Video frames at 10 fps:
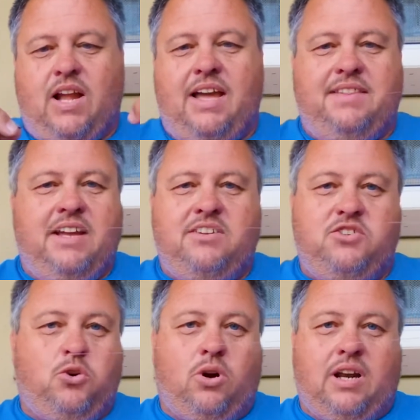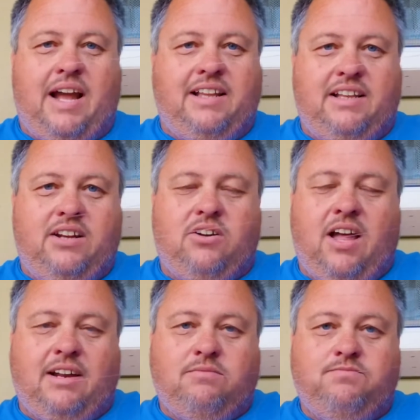And then your light leader
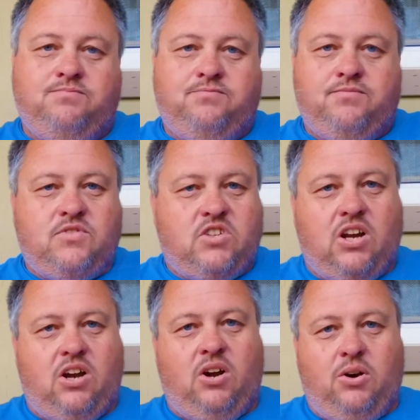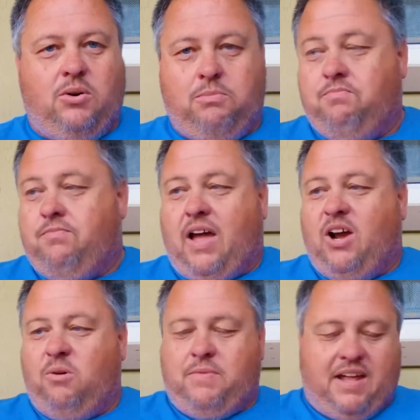line. So I
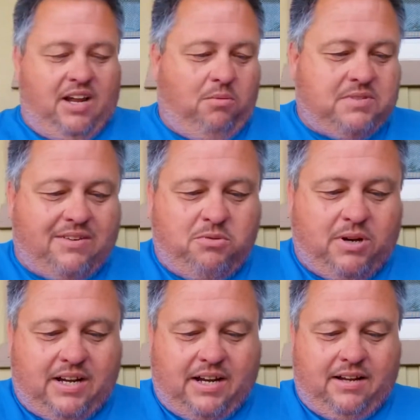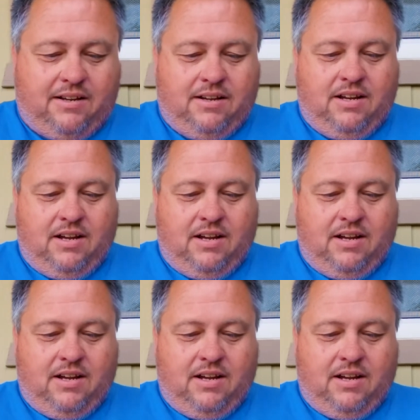hope that helps everybody.